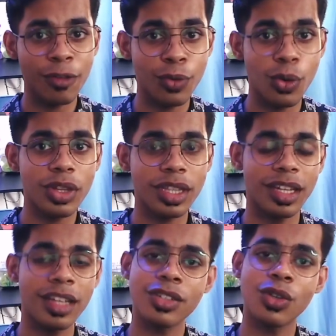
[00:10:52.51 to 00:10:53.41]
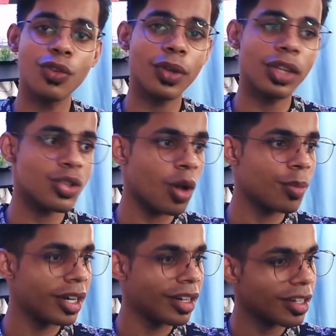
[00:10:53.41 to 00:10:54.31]
Fourth is go for the job
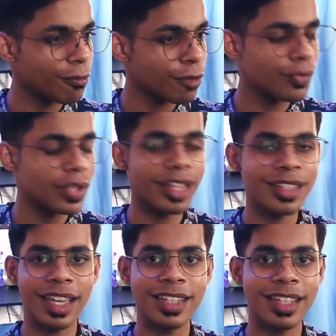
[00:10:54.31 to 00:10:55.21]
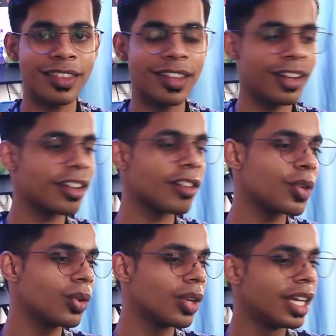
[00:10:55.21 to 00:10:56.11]
hunt. Fifth is acing the interview.